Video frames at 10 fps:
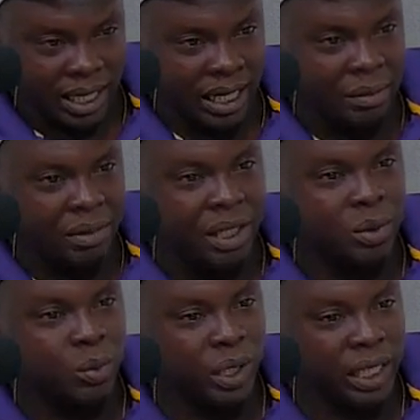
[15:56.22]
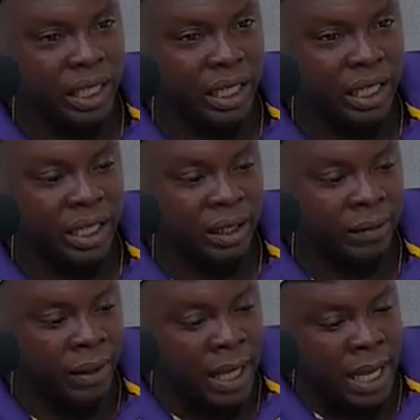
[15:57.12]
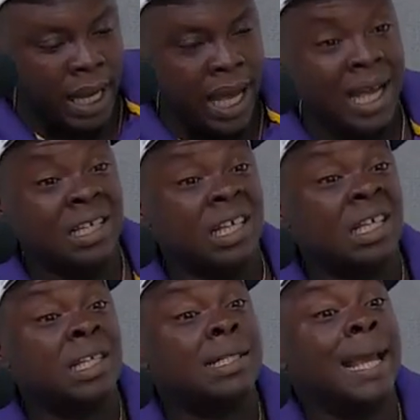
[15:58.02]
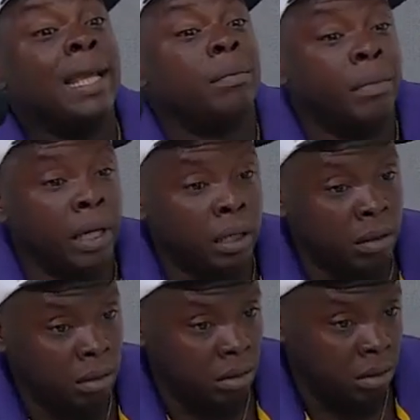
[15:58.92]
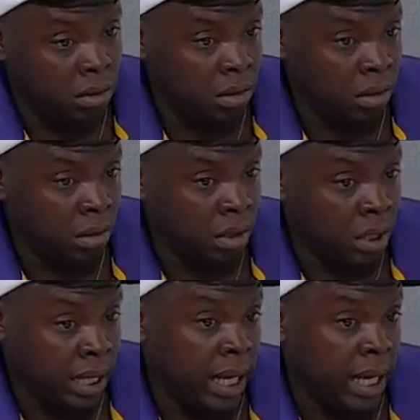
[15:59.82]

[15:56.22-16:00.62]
this weekend as a statement game